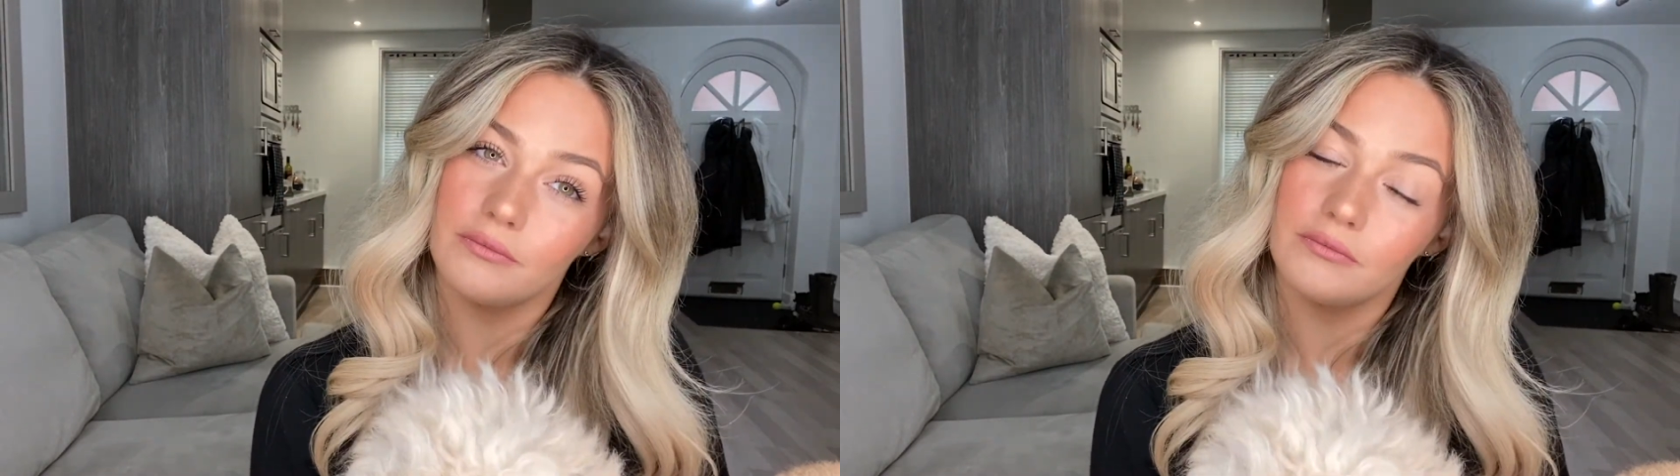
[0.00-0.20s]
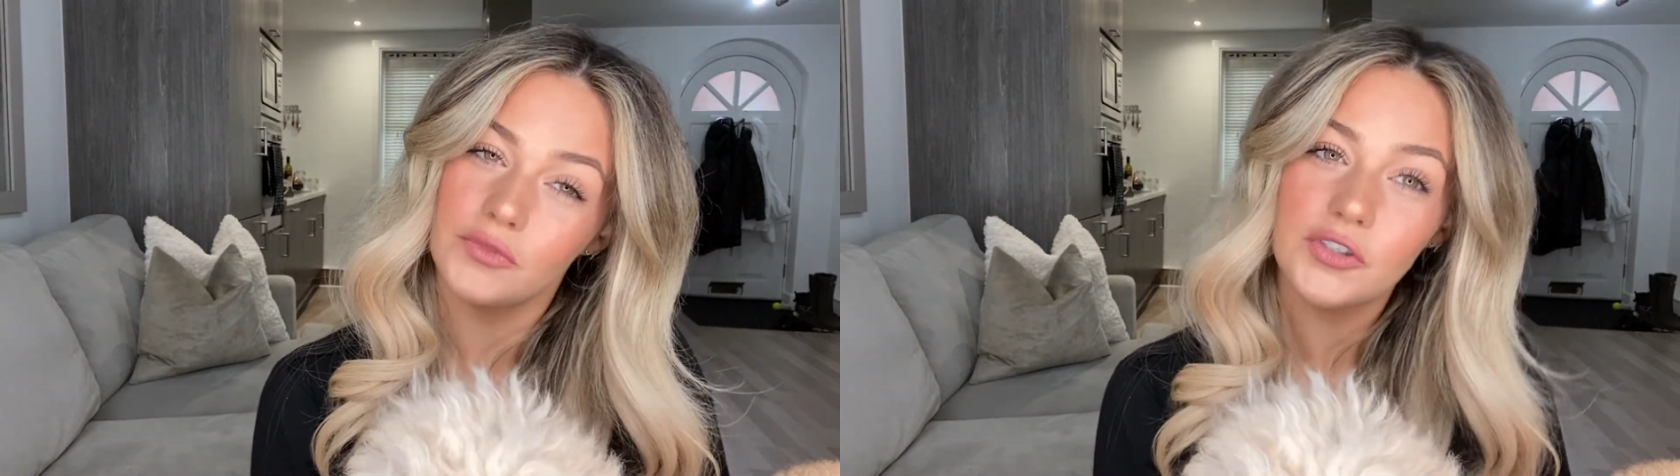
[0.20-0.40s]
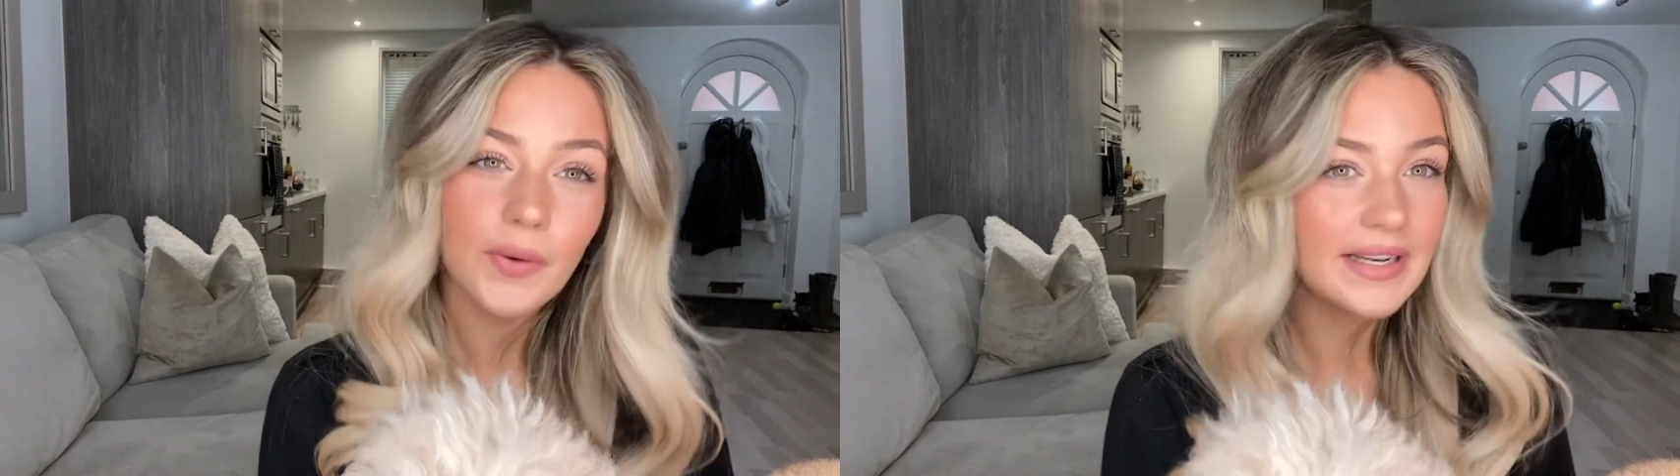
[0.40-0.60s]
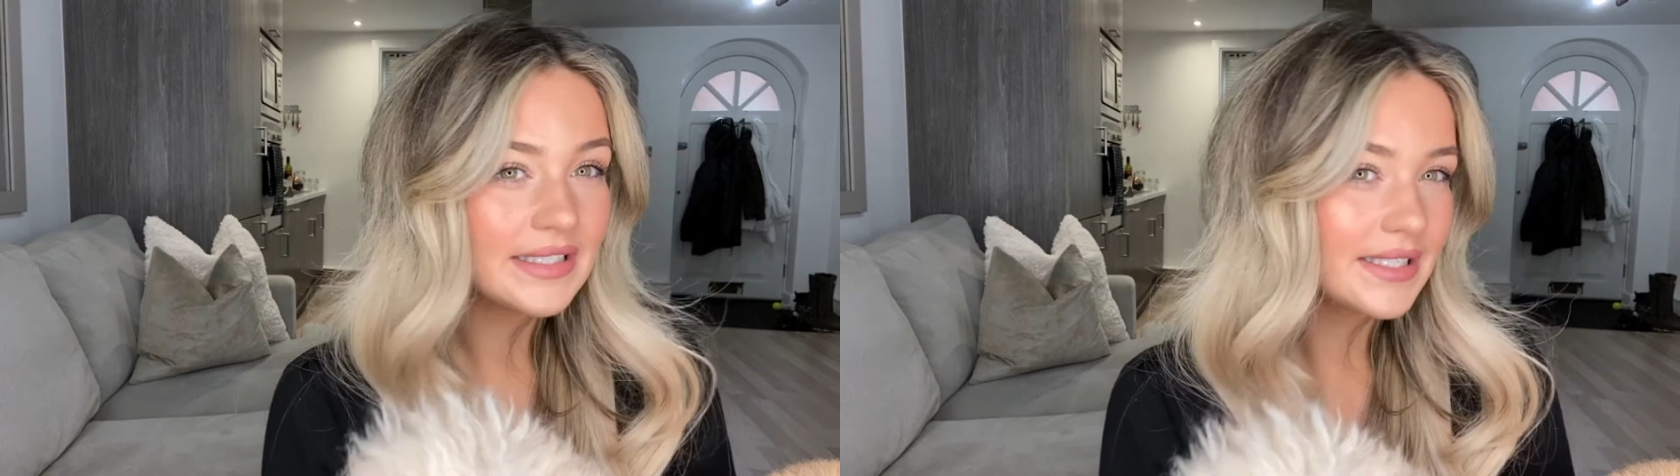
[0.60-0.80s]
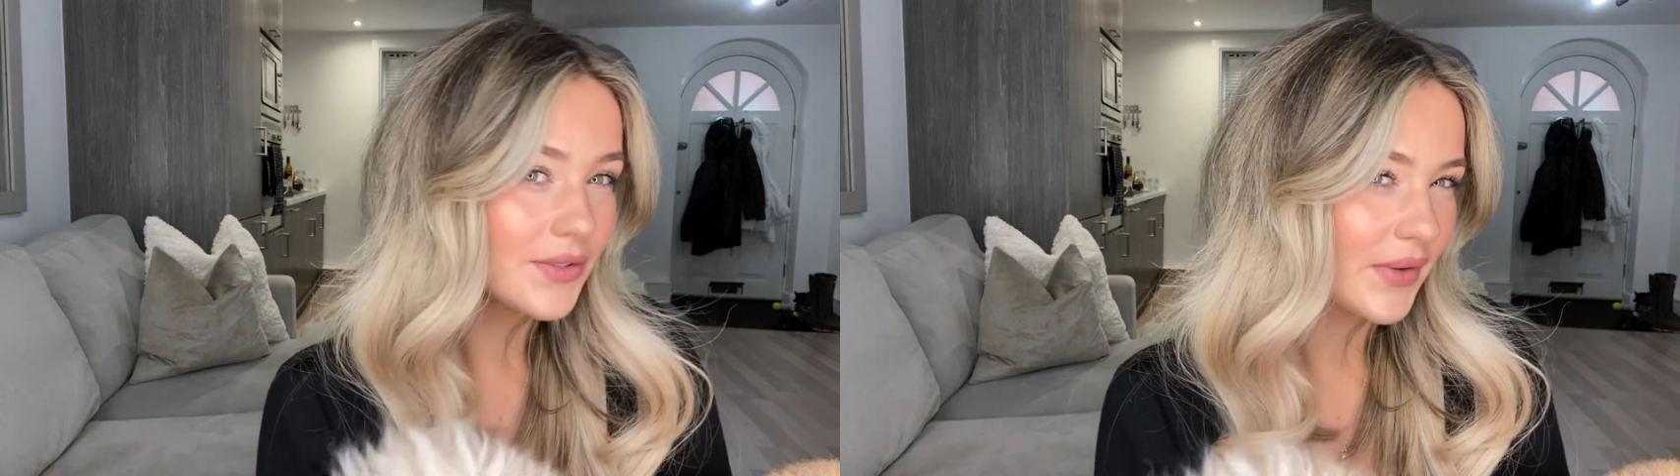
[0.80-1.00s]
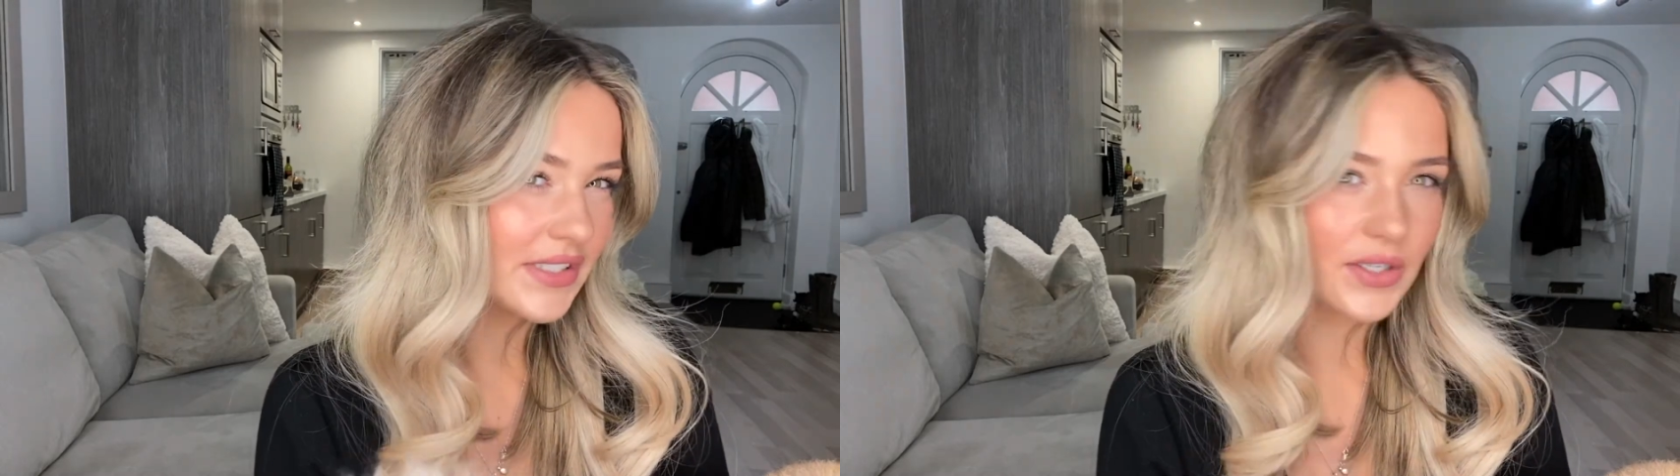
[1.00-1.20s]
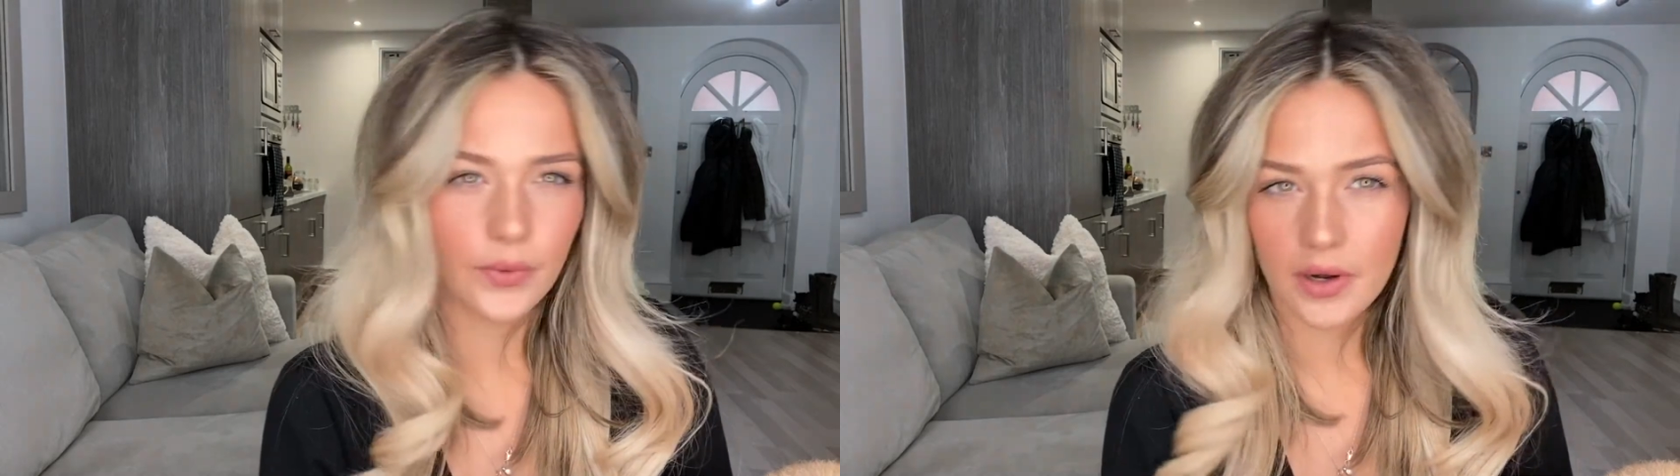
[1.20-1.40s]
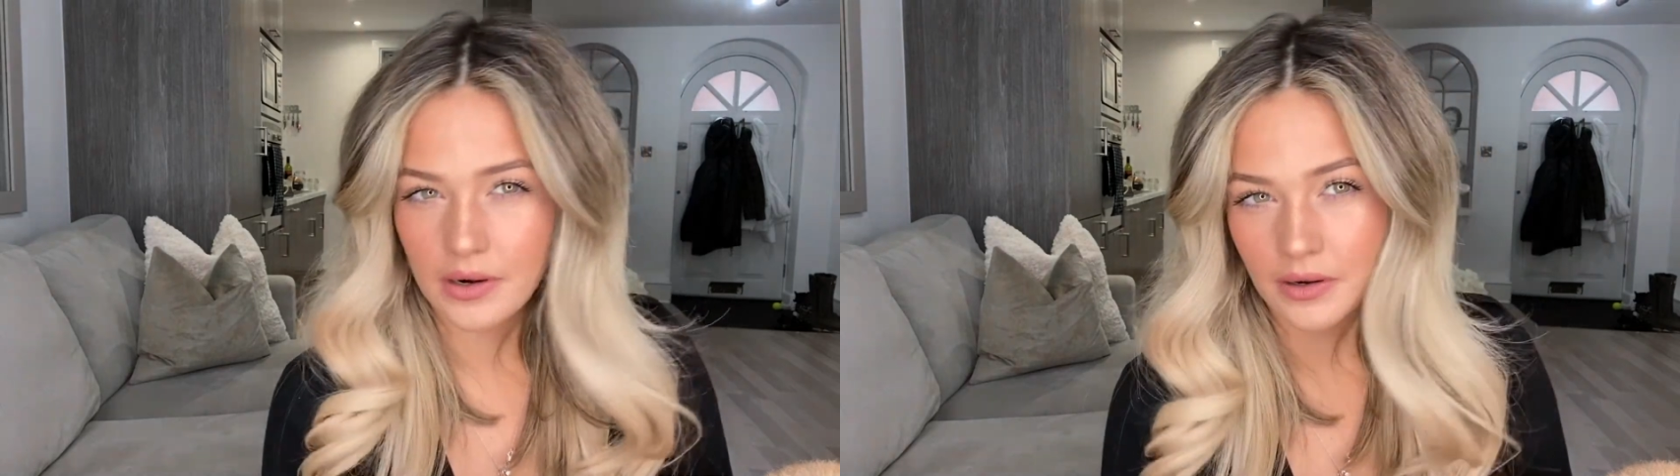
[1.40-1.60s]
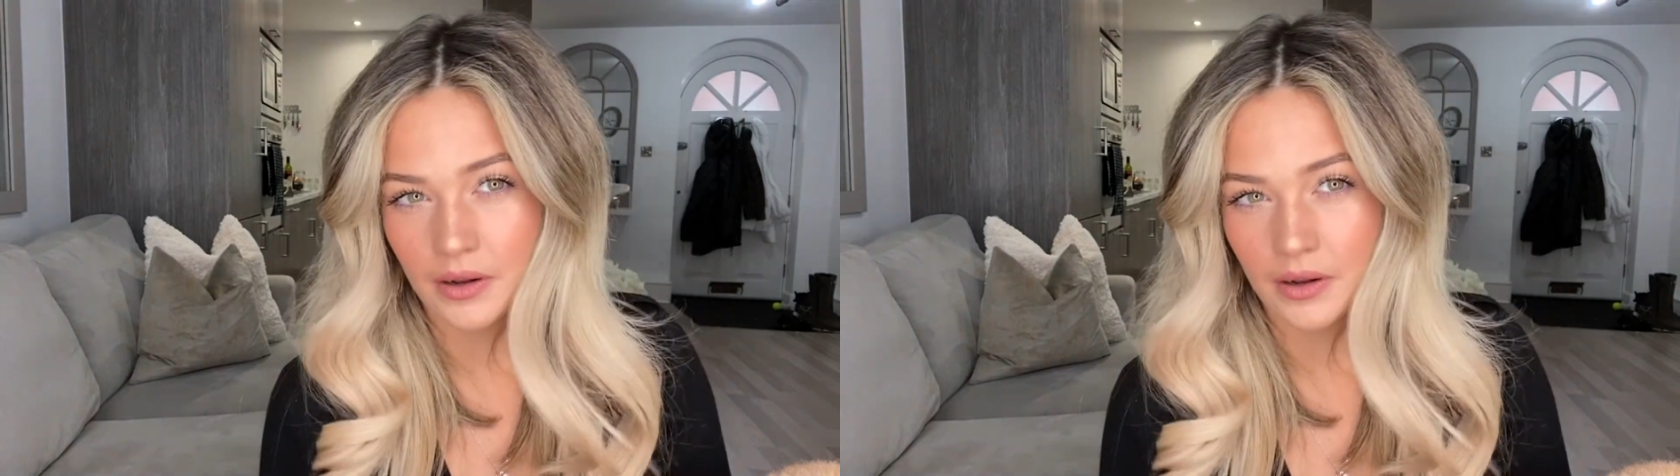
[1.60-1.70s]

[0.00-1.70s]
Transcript: 2021